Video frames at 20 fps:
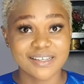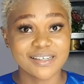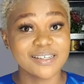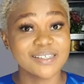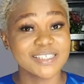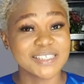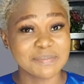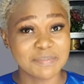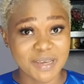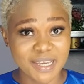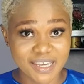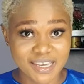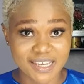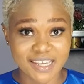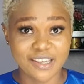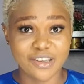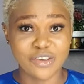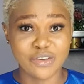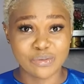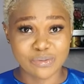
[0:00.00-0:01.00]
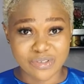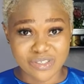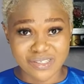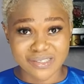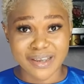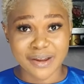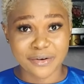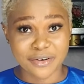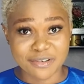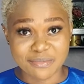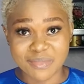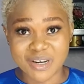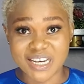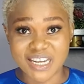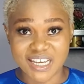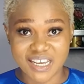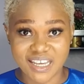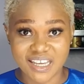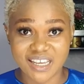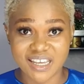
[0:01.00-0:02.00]
is making you
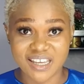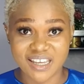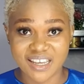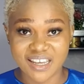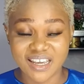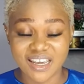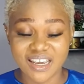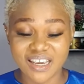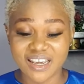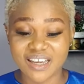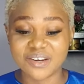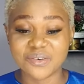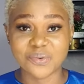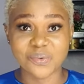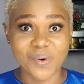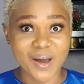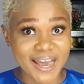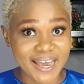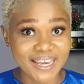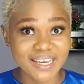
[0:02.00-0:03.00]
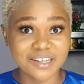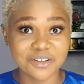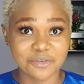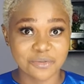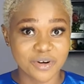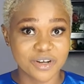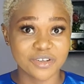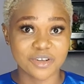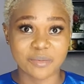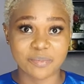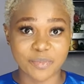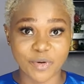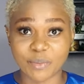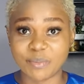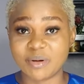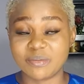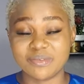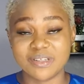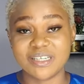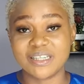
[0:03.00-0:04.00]
ceremony and why the one you're
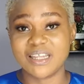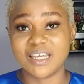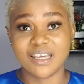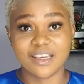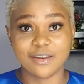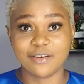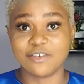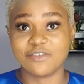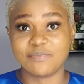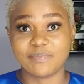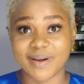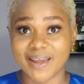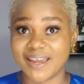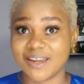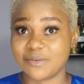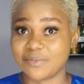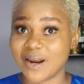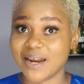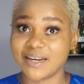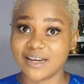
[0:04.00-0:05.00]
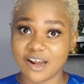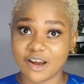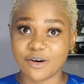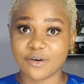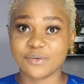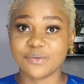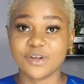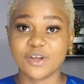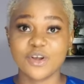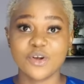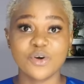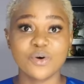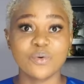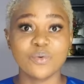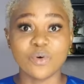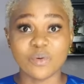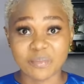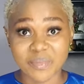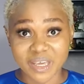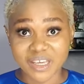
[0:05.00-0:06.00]
probably thinking of buying right now
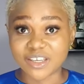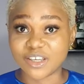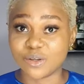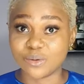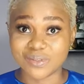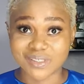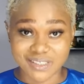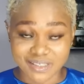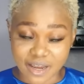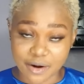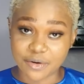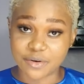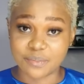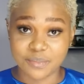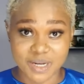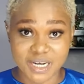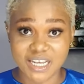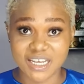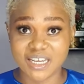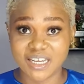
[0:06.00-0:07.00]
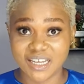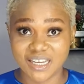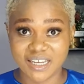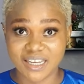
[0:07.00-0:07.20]
will make you zero money.